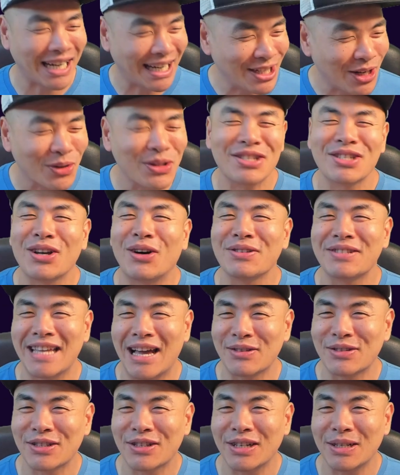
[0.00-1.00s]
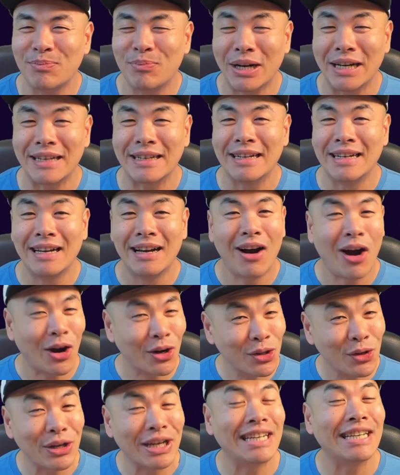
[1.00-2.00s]
I know this all sounds good, but
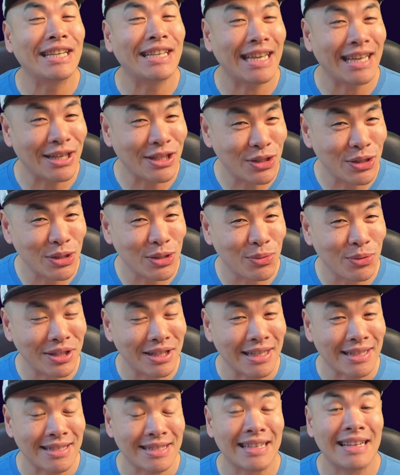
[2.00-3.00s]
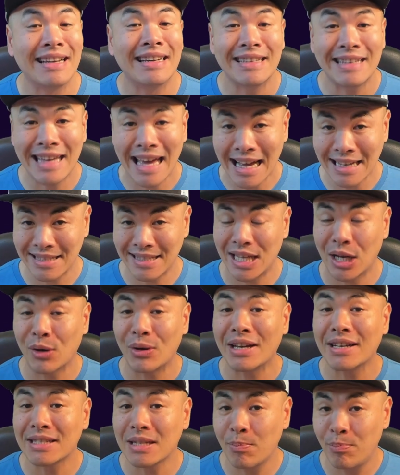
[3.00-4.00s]
are there any issues with this? Yes, there
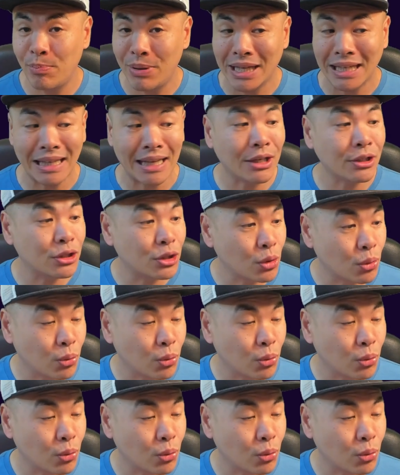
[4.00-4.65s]
is a big issue